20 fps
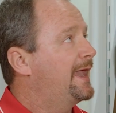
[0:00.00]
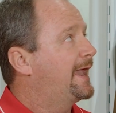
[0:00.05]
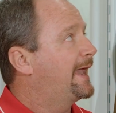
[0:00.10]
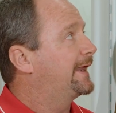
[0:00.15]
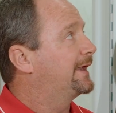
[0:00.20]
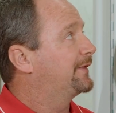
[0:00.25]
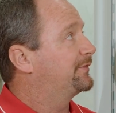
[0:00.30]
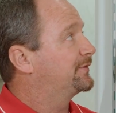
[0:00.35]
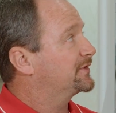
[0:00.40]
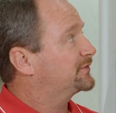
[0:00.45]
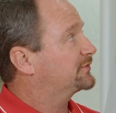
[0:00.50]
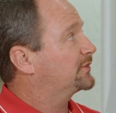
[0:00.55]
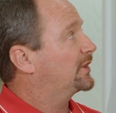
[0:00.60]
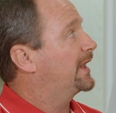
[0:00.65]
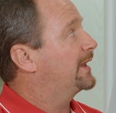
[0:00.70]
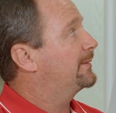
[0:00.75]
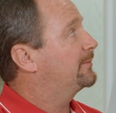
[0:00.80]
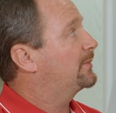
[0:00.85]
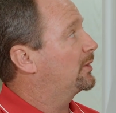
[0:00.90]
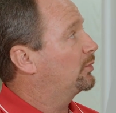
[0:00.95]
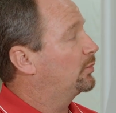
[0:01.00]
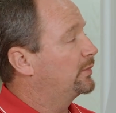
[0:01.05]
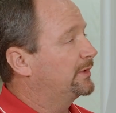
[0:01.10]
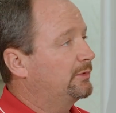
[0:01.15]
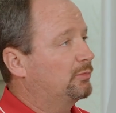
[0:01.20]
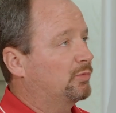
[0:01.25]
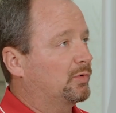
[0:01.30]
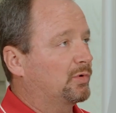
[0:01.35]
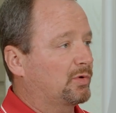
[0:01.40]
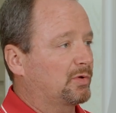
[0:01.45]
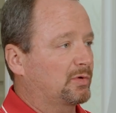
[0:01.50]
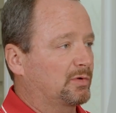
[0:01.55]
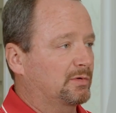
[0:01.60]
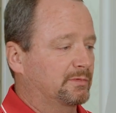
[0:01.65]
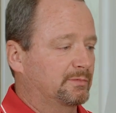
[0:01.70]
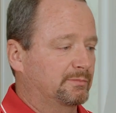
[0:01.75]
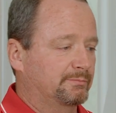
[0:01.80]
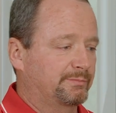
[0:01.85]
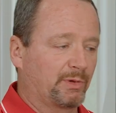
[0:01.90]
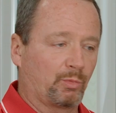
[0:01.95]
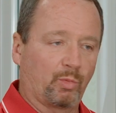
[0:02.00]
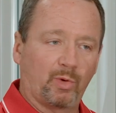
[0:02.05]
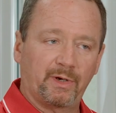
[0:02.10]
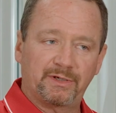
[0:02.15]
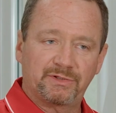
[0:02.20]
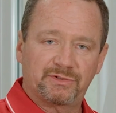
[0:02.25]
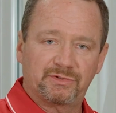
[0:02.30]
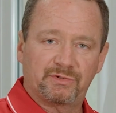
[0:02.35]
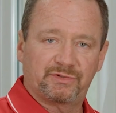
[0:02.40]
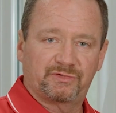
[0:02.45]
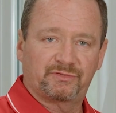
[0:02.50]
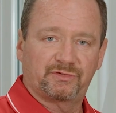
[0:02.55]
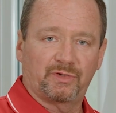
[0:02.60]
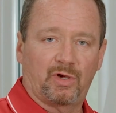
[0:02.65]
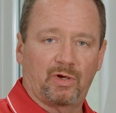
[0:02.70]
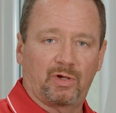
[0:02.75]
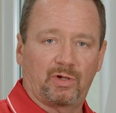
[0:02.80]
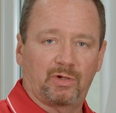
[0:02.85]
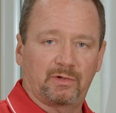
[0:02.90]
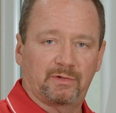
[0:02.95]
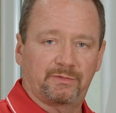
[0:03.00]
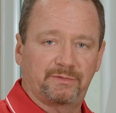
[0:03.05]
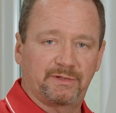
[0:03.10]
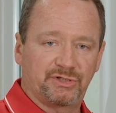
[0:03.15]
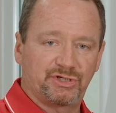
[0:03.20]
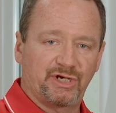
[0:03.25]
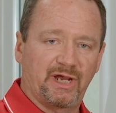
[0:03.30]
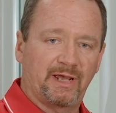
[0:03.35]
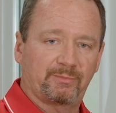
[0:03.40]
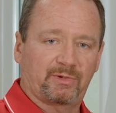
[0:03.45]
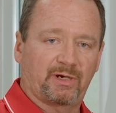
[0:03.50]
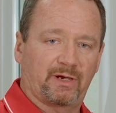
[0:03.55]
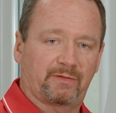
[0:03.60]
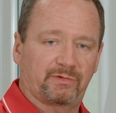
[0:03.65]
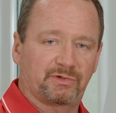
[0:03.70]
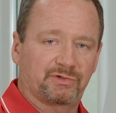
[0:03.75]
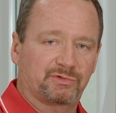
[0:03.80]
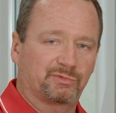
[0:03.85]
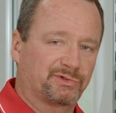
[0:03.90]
And at this time, we will be wanting to install the jamb covers,